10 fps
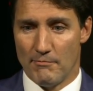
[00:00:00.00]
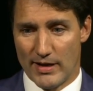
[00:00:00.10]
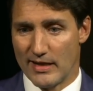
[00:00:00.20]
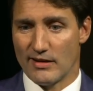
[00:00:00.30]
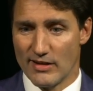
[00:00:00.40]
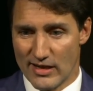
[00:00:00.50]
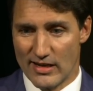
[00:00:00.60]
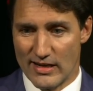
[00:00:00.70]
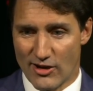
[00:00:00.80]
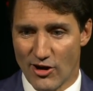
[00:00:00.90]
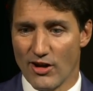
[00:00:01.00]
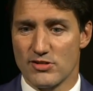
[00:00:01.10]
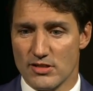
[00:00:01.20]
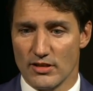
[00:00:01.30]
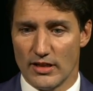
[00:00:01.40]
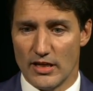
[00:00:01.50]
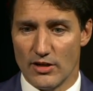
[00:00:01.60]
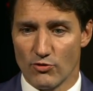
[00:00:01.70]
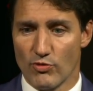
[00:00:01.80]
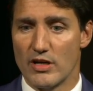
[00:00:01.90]
but it
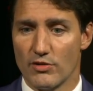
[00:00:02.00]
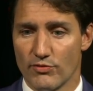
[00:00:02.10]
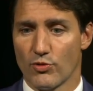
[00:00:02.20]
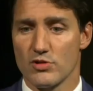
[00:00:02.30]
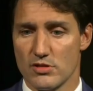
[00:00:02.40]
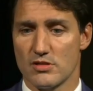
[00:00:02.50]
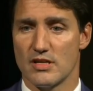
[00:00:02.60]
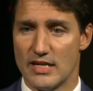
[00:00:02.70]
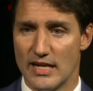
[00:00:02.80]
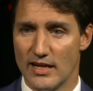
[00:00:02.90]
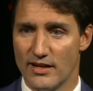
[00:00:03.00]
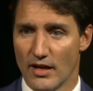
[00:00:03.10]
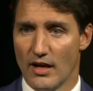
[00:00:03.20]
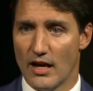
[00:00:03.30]
constantly reinforces the need